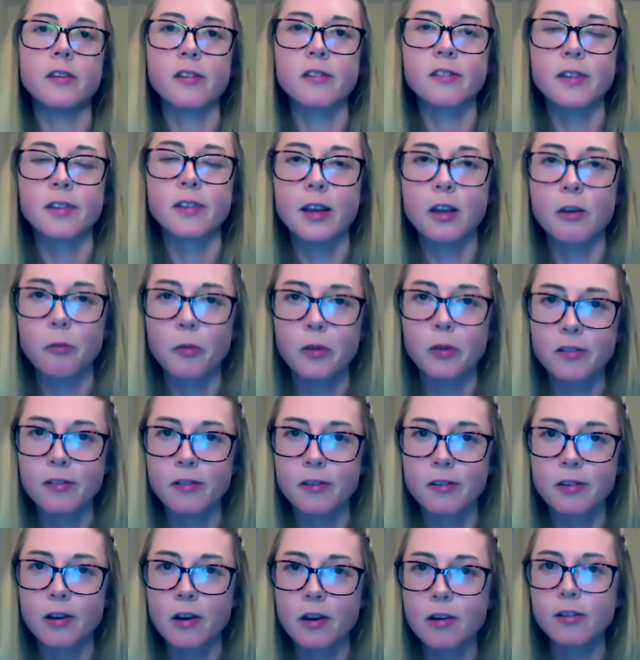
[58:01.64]
the disdain of
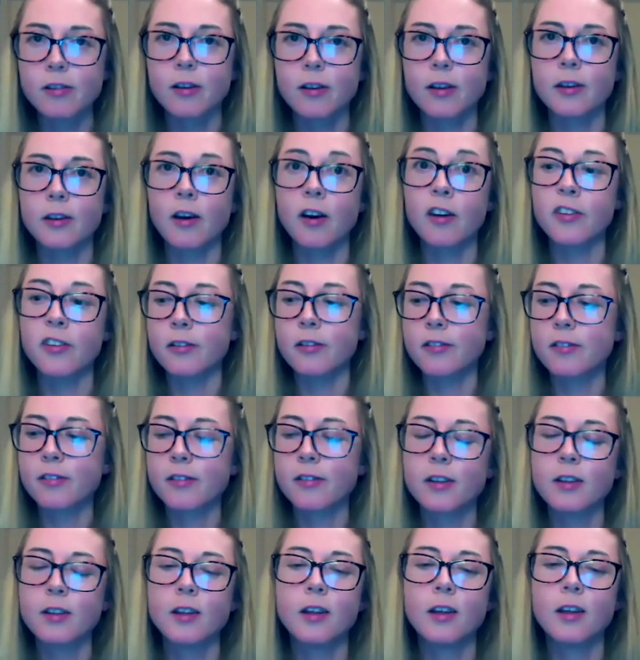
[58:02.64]
Winston Churchill and
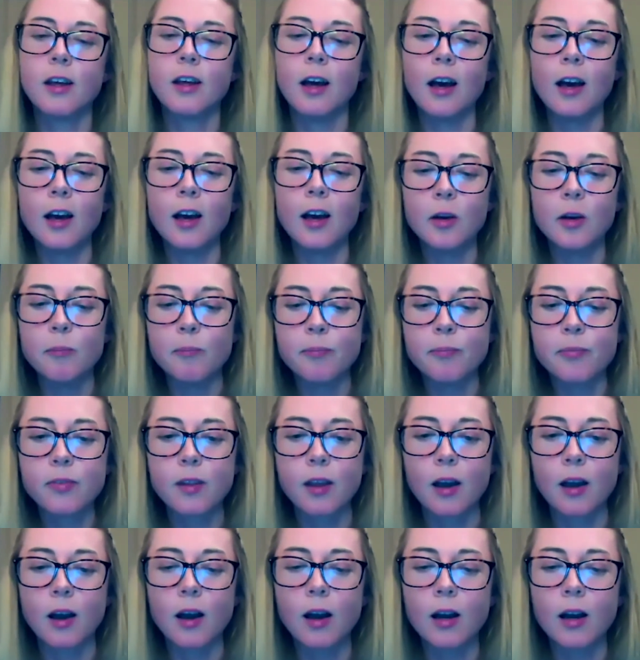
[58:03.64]
others.
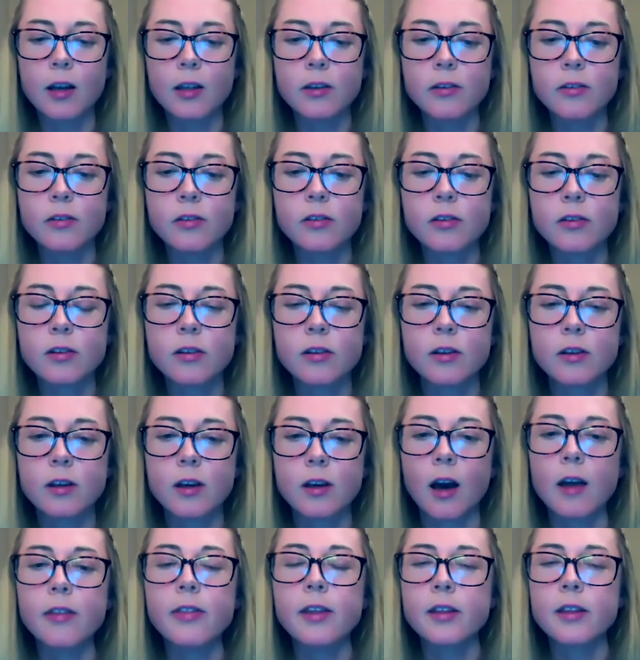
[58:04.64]
And
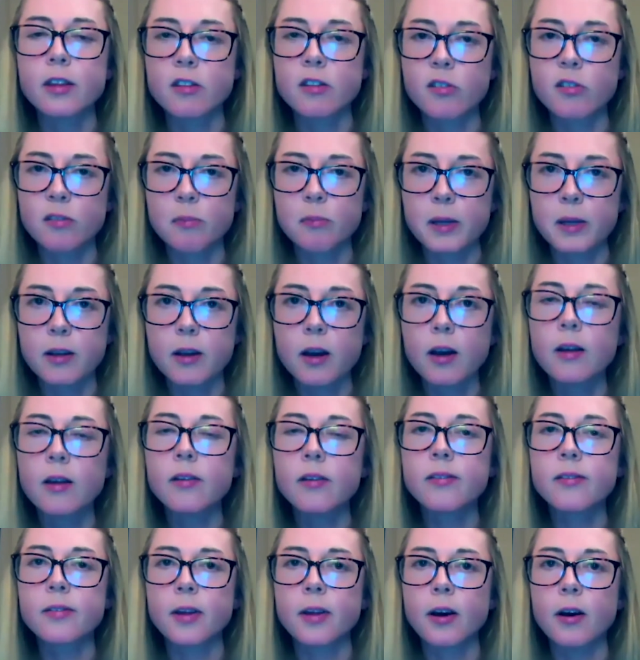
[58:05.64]
I think this is
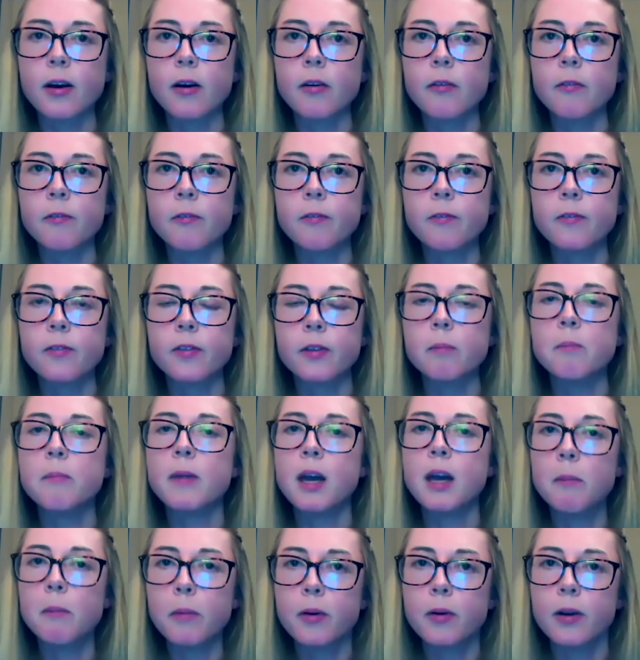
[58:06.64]
because of the
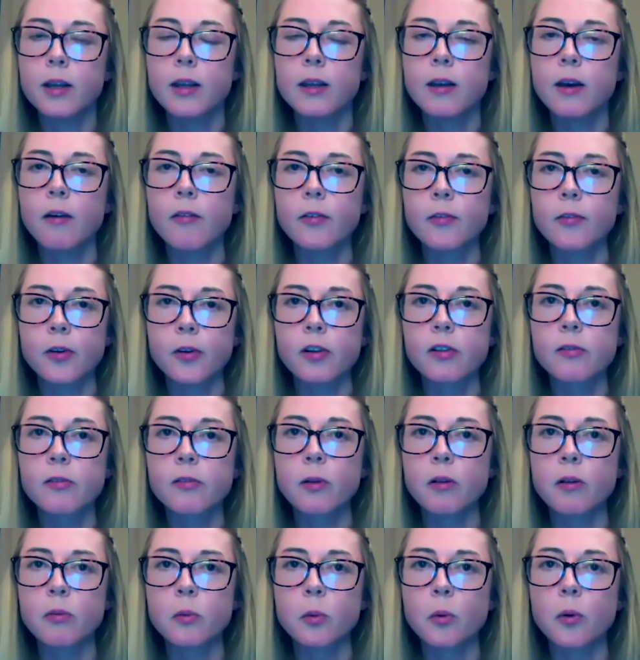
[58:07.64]
memory of the
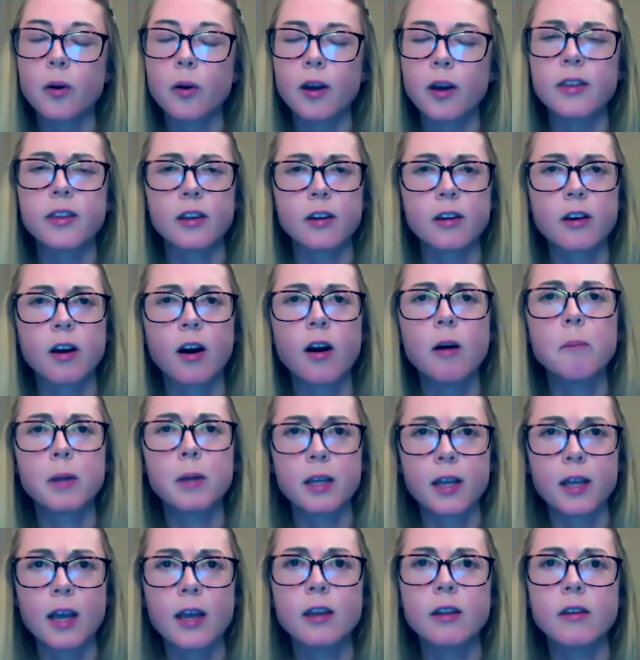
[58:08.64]
First World War and the
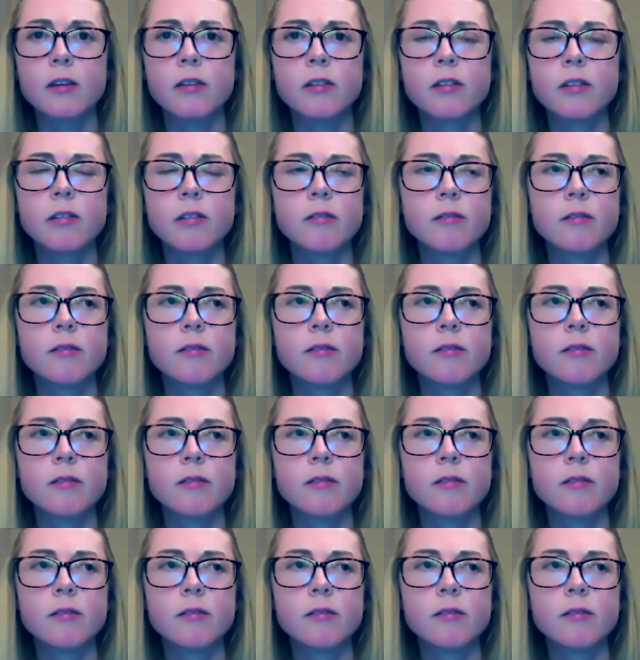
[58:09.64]
complicated